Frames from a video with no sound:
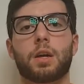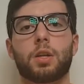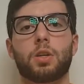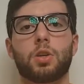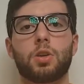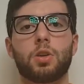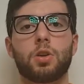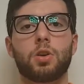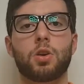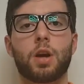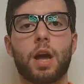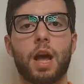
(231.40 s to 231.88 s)

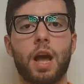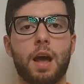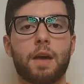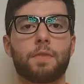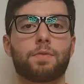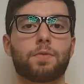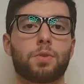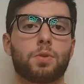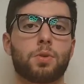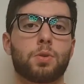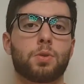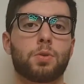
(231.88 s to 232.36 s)
you
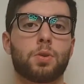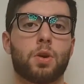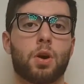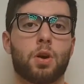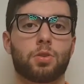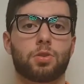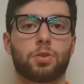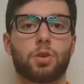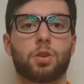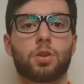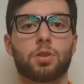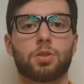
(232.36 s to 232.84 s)
have to
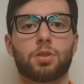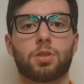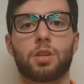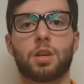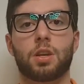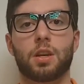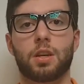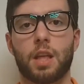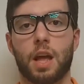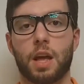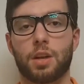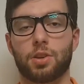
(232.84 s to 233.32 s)
also
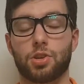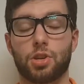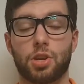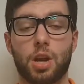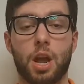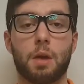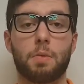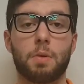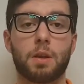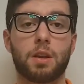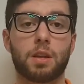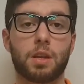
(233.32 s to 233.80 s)
consider that
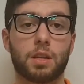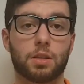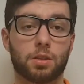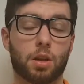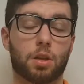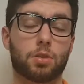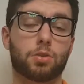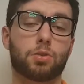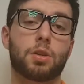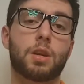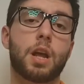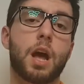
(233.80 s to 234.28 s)
shaving is
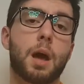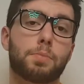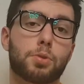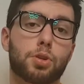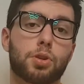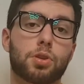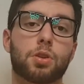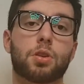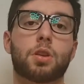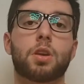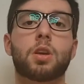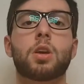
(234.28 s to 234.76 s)
also an
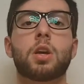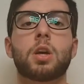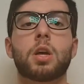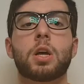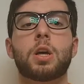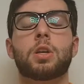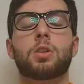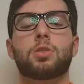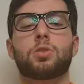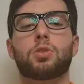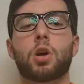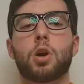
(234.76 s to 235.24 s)
option.
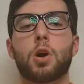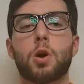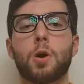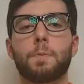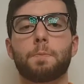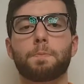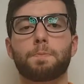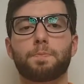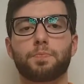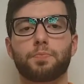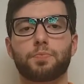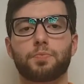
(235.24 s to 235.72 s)

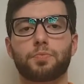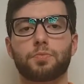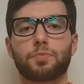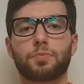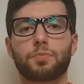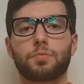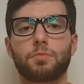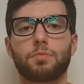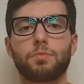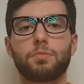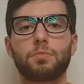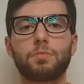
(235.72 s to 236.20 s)
So
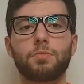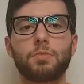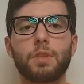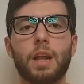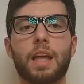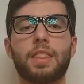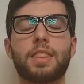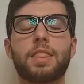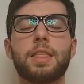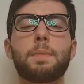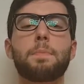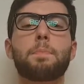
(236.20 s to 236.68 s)

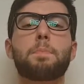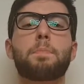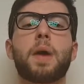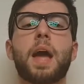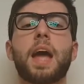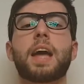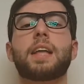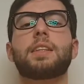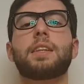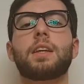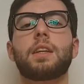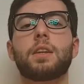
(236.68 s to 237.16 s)

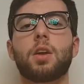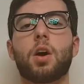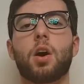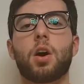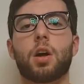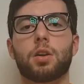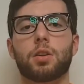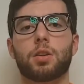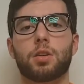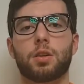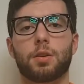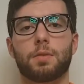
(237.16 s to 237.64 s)
depending
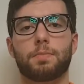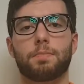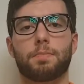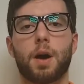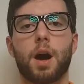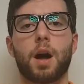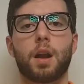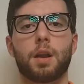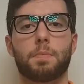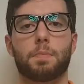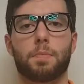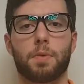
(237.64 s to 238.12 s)
on your
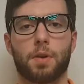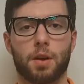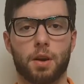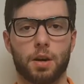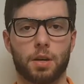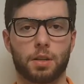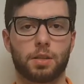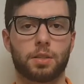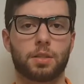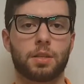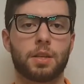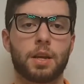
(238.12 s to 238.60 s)
body
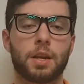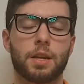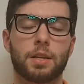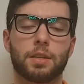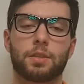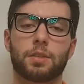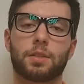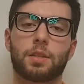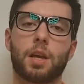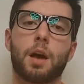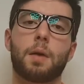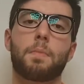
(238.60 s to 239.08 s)
parts,
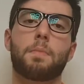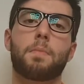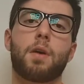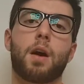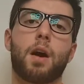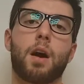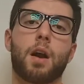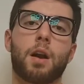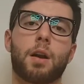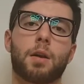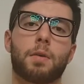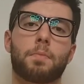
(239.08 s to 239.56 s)
some
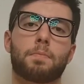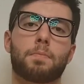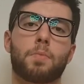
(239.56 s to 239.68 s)
are